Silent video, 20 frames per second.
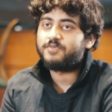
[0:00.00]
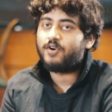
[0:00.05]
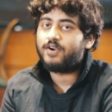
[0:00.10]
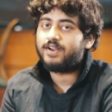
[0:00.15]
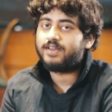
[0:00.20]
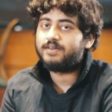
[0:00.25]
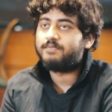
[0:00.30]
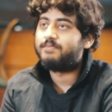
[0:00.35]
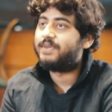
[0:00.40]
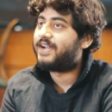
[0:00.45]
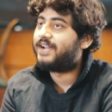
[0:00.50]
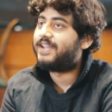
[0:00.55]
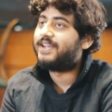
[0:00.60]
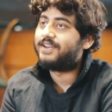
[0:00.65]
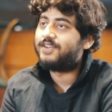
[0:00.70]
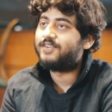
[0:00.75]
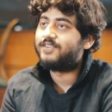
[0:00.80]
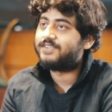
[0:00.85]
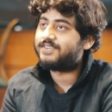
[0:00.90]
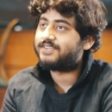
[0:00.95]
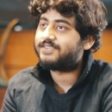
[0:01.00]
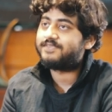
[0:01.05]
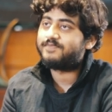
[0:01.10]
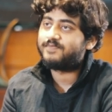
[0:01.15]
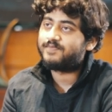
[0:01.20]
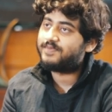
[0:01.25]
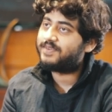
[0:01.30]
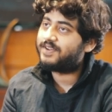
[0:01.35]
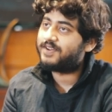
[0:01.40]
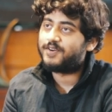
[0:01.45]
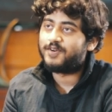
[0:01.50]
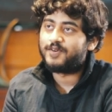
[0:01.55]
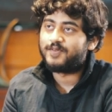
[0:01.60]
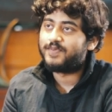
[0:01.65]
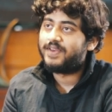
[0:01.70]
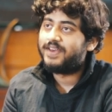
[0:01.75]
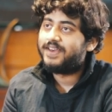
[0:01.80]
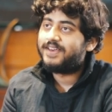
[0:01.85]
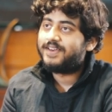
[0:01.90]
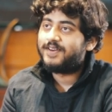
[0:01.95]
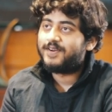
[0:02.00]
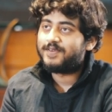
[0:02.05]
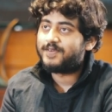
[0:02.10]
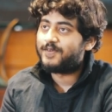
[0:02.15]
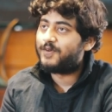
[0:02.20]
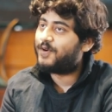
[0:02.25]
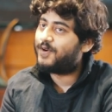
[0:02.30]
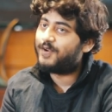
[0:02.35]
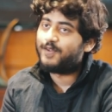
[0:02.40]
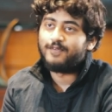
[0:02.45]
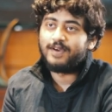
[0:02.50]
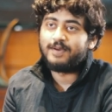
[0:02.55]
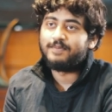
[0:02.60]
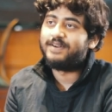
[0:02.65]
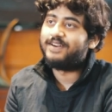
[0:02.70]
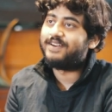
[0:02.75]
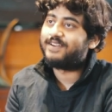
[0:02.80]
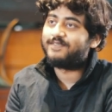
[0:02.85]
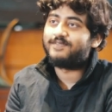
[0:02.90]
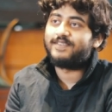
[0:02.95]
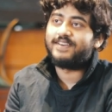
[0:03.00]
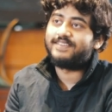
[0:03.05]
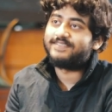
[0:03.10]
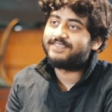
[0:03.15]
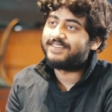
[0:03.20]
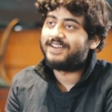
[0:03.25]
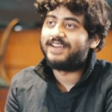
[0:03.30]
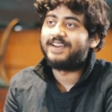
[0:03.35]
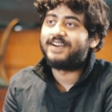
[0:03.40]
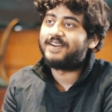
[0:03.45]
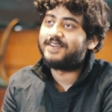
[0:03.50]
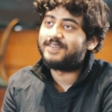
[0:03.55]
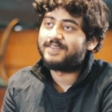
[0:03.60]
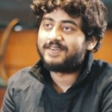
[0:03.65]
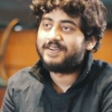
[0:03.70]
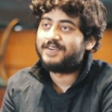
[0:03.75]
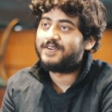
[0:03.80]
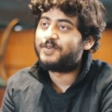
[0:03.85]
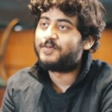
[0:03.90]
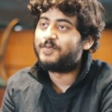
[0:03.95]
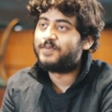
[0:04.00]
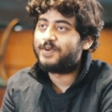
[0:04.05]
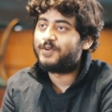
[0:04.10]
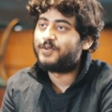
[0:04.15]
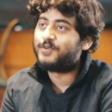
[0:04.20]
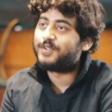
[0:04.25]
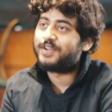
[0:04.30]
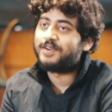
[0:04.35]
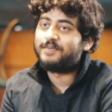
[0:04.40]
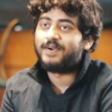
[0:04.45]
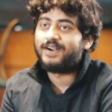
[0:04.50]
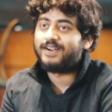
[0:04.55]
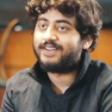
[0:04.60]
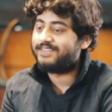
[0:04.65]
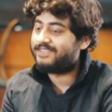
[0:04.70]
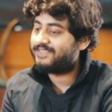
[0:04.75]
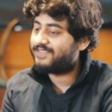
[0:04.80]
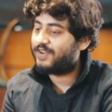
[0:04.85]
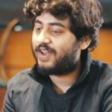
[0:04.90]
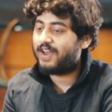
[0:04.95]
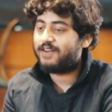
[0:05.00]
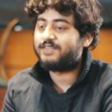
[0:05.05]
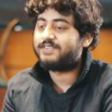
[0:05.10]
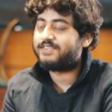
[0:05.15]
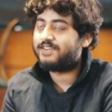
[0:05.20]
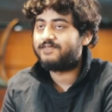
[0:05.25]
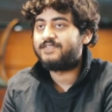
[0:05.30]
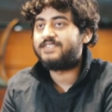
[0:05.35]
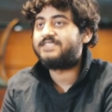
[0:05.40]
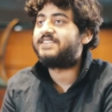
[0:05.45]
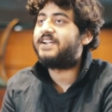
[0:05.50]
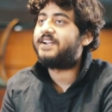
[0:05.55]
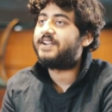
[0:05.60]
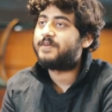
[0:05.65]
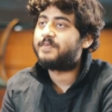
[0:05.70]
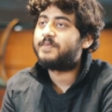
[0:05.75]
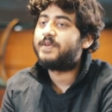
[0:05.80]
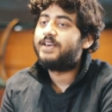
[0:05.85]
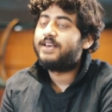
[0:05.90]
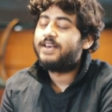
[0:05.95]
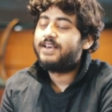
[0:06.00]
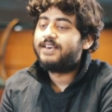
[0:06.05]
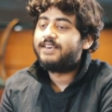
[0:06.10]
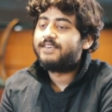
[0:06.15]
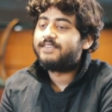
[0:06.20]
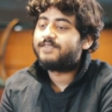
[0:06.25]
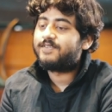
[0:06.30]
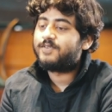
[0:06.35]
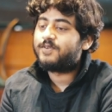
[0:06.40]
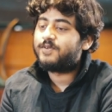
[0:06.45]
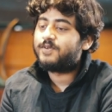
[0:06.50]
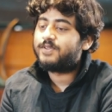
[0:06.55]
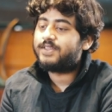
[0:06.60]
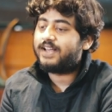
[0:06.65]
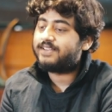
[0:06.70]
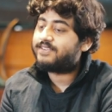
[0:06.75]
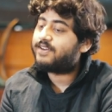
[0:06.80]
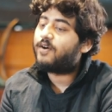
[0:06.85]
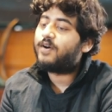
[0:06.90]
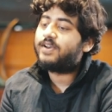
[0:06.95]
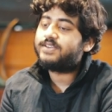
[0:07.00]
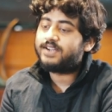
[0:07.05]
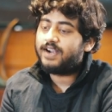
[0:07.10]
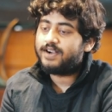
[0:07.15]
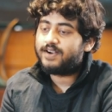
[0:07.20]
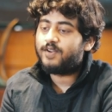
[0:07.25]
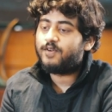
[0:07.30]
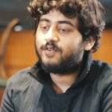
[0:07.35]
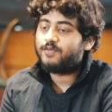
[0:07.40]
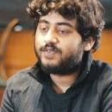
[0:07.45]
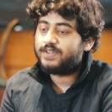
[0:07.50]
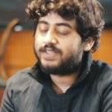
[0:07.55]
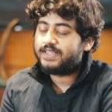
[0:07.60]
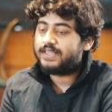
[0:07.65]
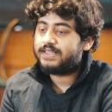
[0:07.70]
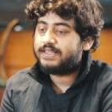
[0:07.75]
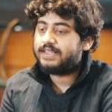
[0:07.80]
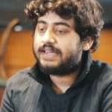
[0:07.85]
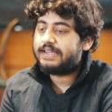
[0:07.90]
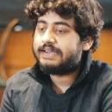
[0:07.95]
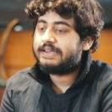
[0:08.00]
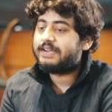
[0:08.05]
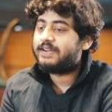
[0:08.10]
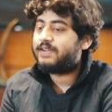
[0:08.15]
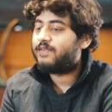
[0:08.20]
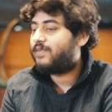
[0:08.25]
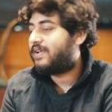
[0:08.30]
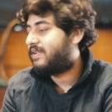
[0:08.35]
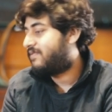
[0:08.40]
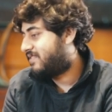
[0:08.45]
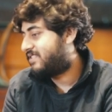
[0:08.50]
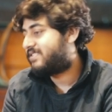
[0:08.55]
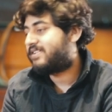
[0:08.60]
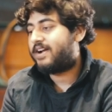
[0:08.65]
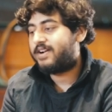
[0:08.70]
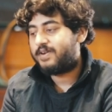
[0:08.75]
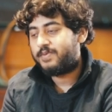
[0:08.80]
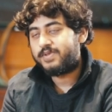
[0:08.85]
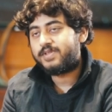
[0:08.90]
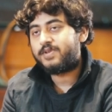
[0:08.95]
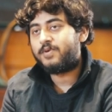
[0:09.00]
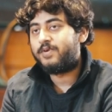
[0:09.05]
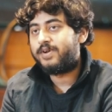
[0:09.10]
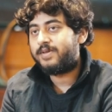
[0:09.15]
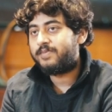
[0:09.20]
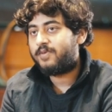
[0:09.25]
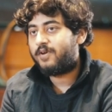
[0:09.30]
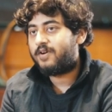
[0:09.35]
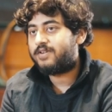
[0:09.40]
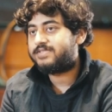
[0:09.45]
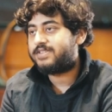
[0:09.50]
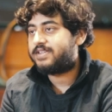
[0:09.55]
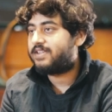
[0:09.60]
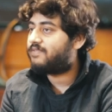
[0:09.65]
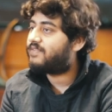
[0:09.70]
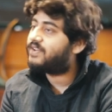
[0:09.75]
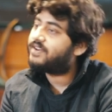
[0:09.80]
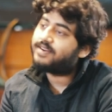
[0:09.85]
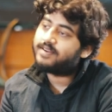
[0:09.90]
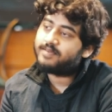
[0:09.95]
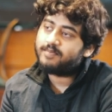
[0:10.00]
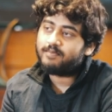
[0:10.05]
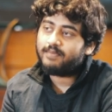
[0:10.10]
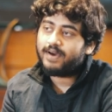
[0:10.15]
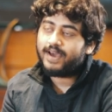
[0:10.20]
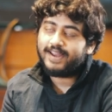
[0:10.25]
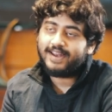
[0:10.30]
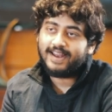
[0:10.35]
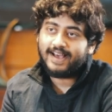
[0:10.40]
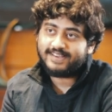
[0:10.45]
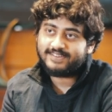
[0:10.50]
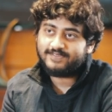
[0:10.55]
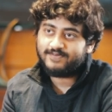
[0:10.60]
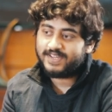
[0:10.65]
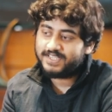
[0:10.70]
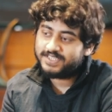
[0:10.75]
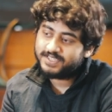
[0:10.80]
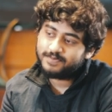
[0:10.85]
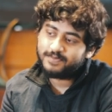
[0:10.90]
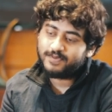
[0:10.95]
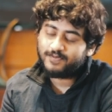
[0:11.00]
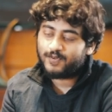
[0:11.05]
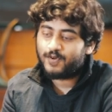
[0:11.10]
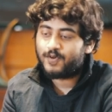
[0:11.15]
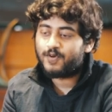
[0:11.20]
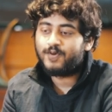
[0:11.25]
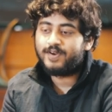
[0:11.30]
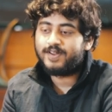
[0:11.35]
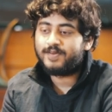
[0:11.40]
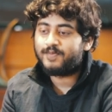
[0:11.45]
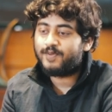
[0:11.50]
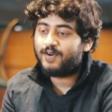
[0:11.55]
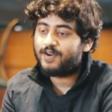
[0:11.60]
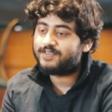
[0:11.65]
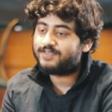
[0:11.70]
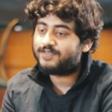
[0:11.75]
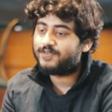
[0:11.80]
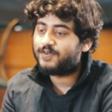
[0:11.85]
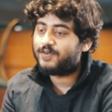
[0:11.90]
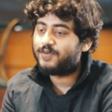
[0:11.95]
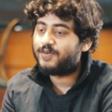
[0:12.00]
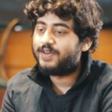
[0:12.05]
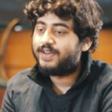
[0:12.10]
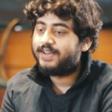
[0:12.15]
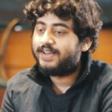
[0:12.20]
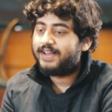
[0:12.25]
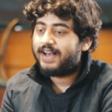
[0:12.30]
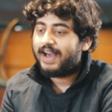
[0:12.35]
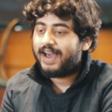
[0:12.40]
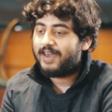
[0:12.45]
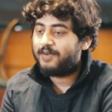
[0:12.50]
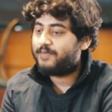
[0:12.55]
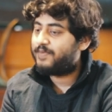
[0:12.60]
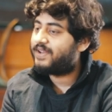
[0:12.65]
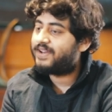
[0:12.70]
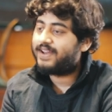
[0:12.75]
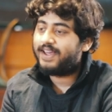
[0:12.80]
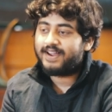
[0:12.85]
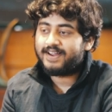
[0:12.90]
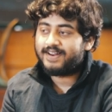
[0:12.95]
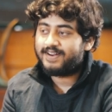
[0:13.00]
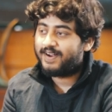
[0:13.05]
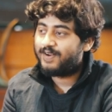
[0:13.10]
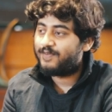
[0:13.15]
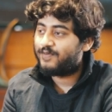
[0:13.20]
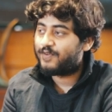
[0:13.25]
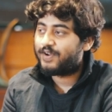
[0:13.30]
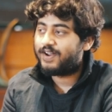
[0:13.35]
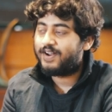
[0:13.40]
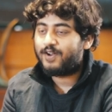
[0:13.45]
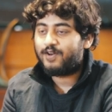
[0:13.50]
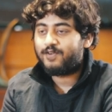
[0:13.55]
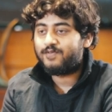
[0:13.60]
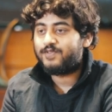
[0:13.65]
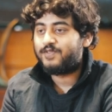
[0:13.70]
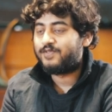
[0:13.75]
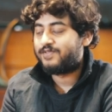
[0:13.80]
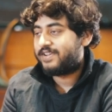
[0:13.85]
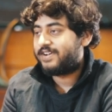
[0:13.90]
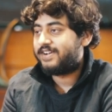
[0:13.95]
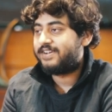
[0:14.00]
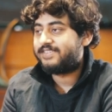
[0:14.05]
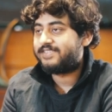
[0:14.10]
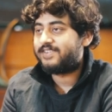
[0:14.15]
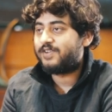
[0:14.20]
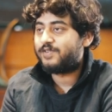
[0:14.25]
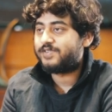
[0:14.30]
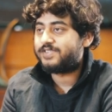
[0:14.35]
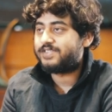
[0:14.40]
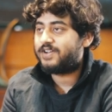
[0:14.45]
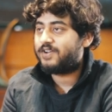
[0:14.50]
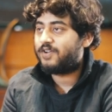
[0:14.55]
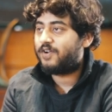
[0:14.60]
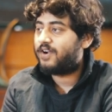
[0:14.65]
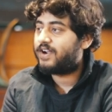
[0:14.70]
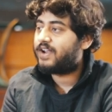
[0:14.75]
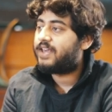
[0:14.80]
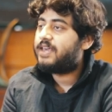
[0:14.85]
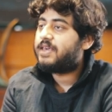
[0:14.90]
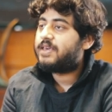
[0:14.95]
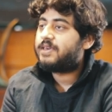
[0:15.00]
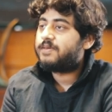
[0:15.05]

not a big deal. You can just, you know, go on the web interface, click two, two, three buttons, you have a server set up. So that's how I started off with. And then when we started with Coding Blocks, and even my last venture before Coding Blocks, so I've been like an advocate of using DigitalOcean a lot